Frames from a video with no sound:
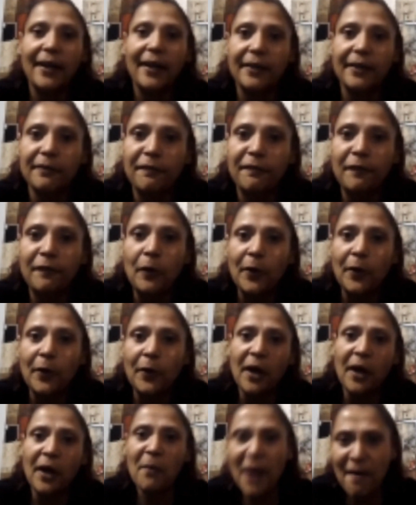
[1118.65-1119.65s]

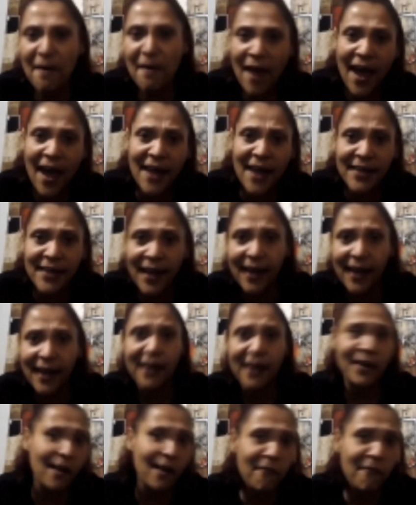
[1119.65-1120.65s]
Fortnite. Where are ya?
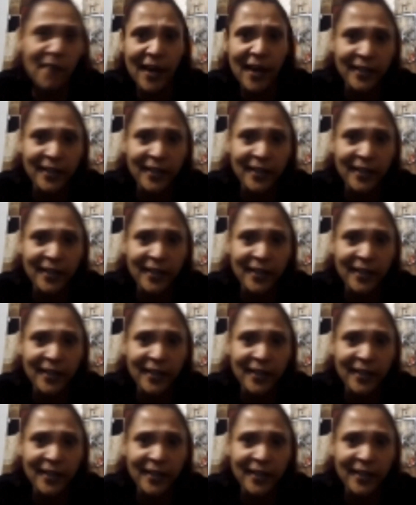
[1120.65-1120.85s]
I fucking